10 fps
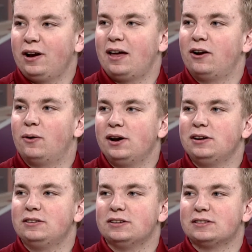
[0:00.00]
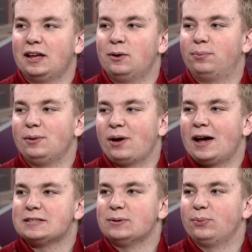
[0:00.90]
I don't know. I just let them play
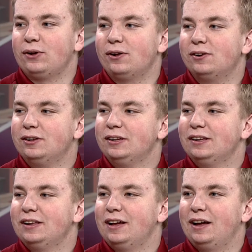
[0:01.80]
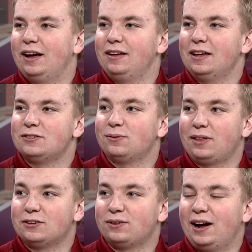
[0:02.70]
basketball. That's
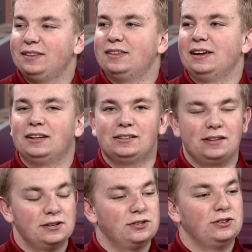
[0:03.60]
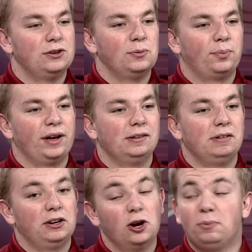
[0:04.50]
what I think they should do. But
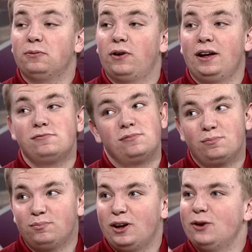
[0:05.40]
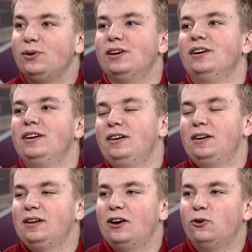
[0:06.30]
it could be fun. Maybe
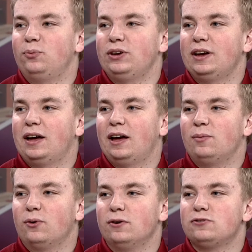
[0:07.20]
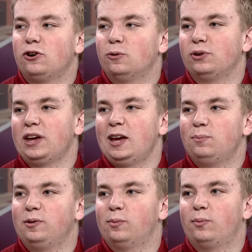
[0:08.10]
it'll be a more enjoyable game
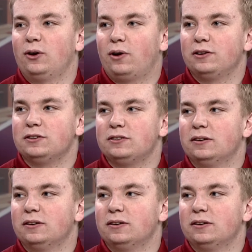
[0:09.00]
people might watch this year.